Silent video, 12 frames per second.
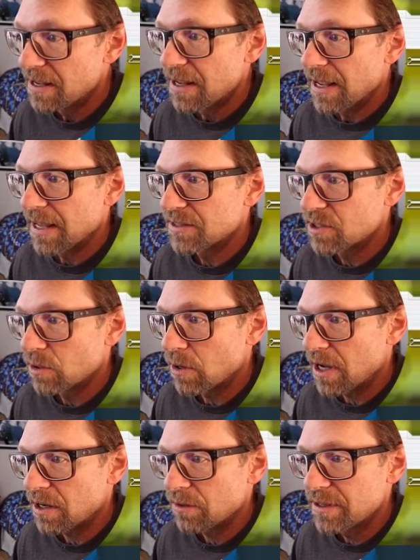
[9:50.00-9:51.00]
And so
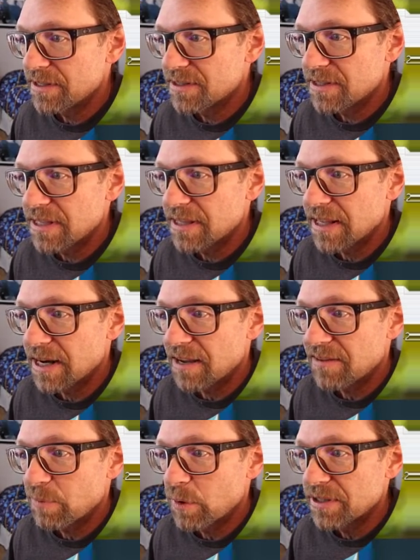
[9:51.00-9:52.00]
I already see that
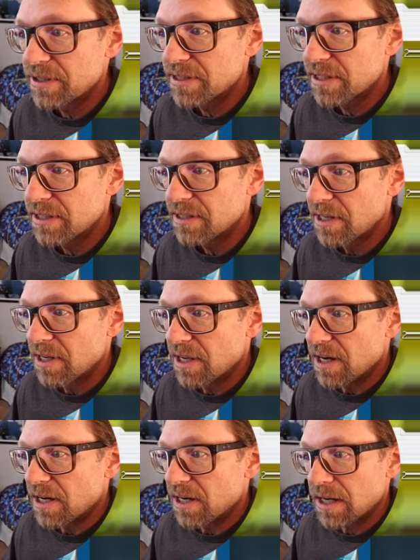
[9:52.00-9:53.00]
I've pointed
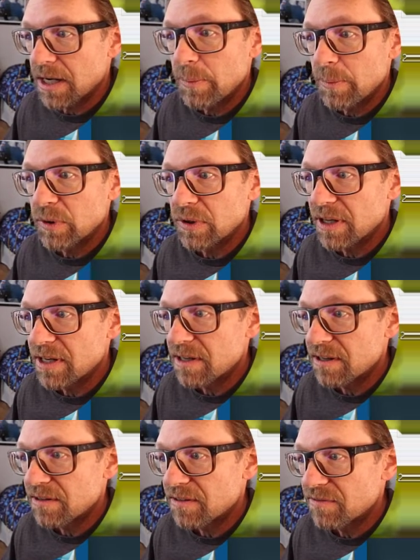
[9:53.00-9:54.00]
a couple
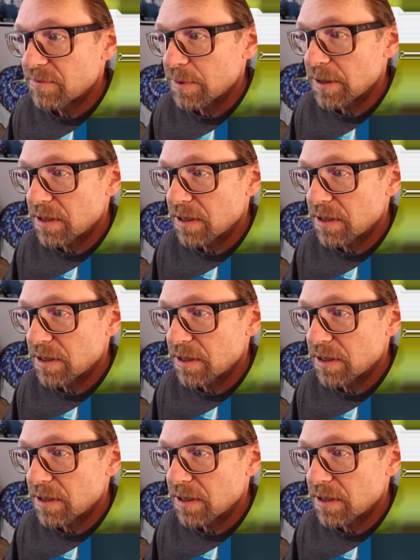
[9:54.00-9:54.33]
of